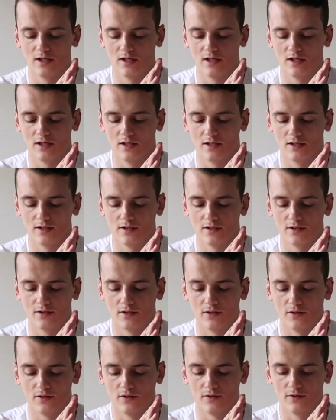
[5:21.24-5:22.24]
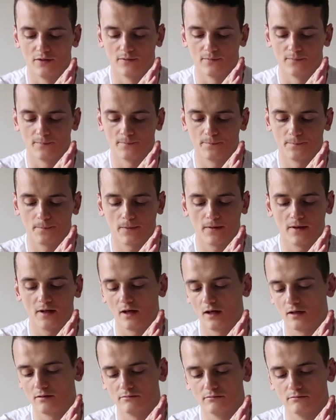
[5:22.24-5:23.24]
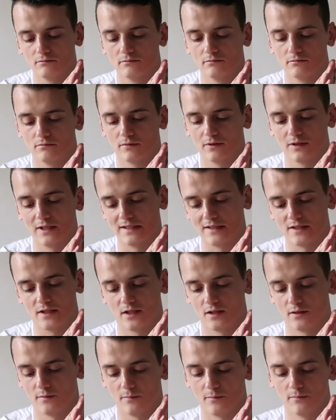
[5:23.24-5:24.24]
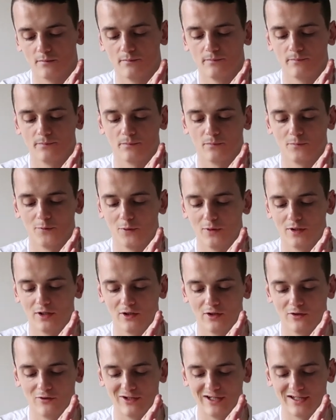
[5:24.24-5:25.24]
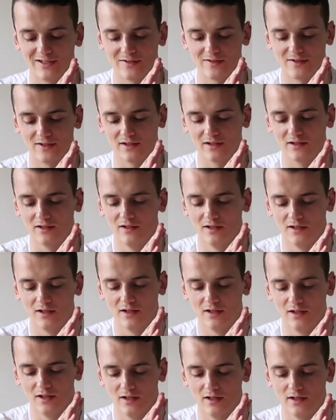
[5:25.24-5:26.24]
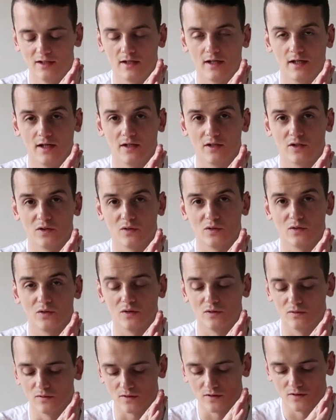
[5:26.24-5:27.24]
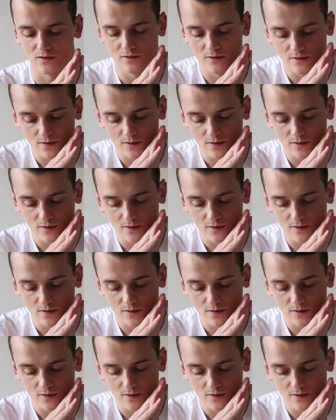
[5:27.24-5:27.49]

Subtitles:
and yeah, these seem pretty realistic and good goals.